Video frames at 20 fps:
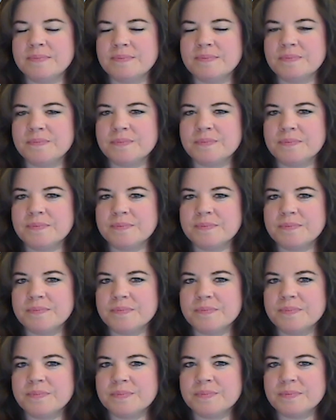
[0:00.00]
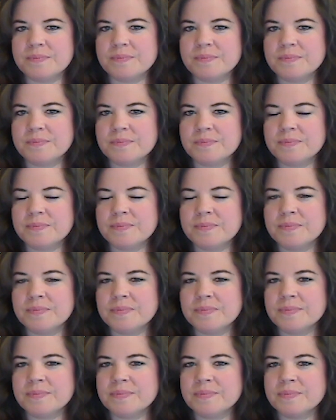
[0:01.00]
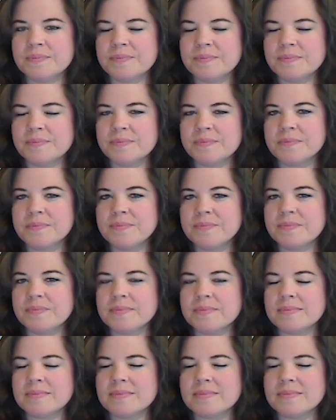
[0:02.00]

Nothing is said.